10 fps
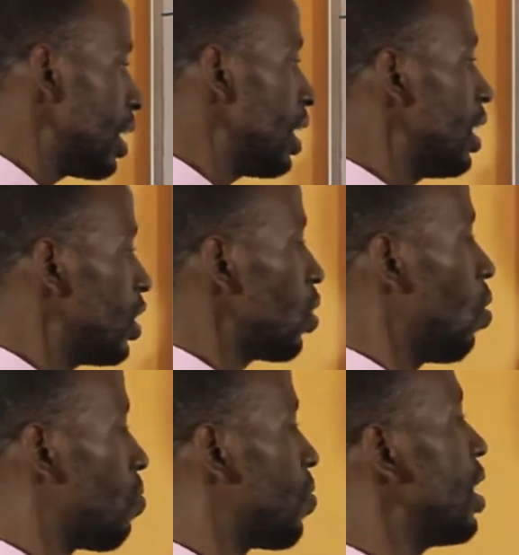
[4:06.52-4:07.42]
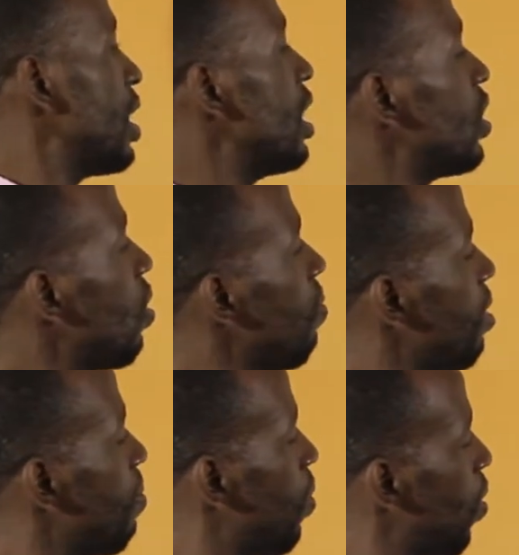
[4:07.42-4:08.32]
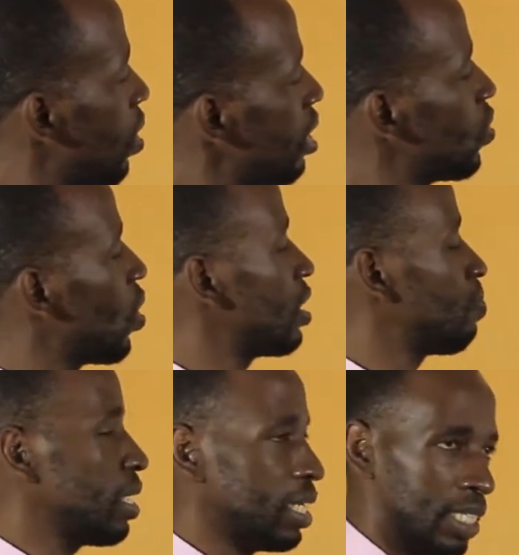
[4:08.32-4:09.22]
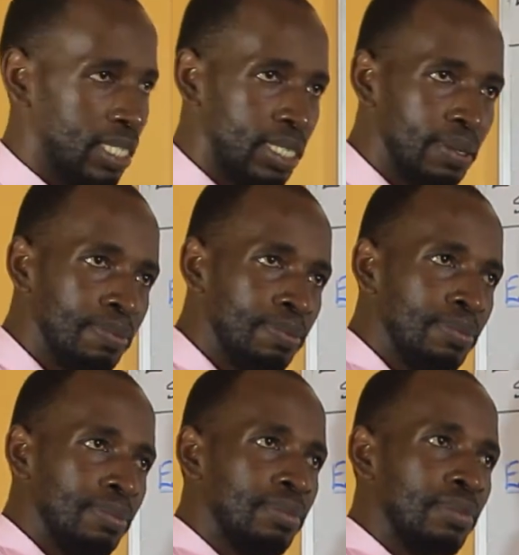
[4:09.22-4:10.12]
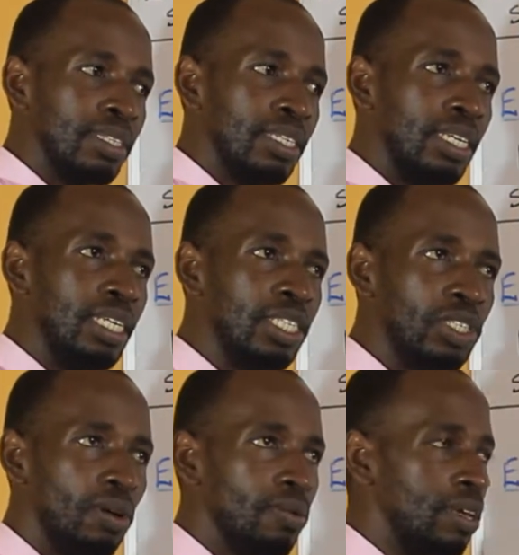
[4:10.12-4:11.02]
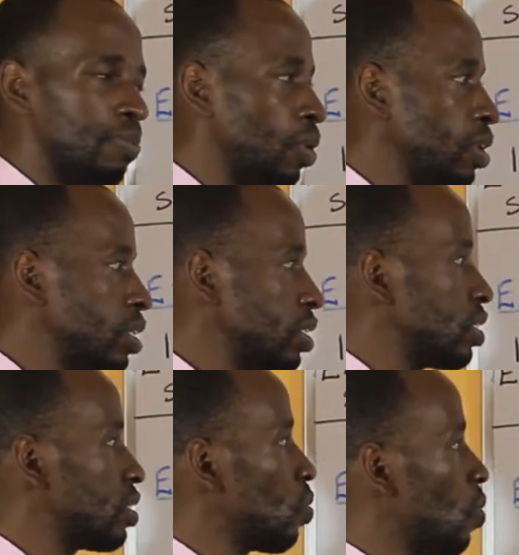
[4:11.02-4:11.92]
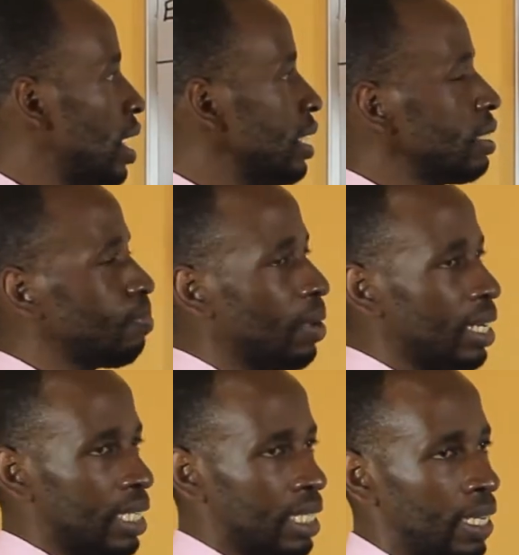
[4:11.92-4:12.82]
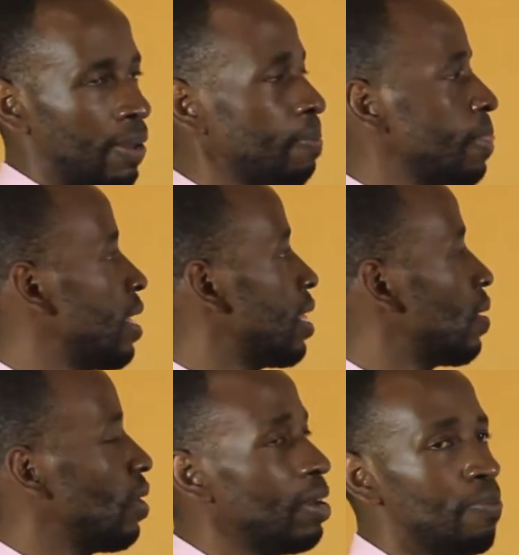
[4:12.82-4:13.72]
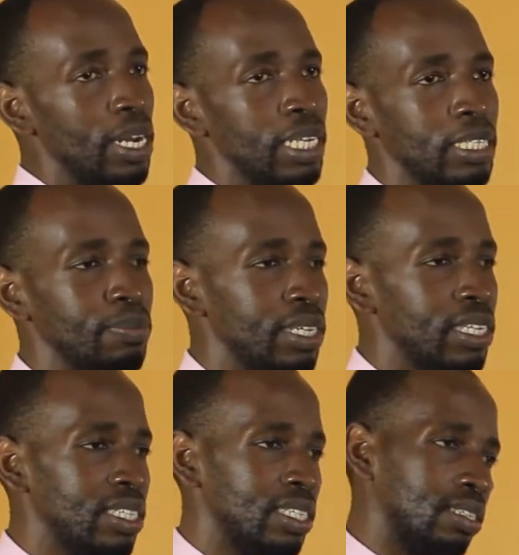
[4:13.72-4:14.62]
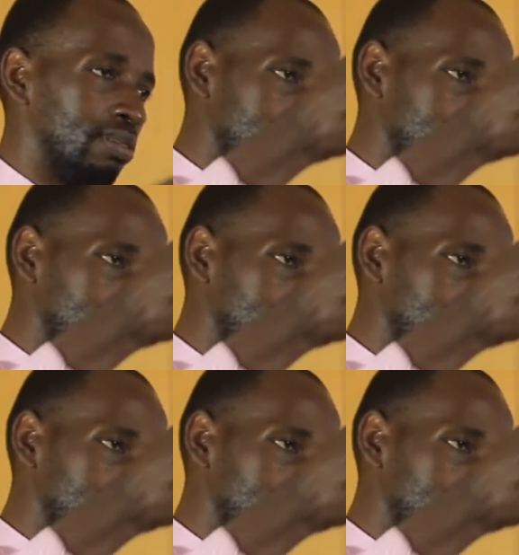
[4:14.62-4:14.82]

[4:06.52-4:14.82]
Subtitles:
Each of the boys was punished. Each of the boys was punished. The word punished means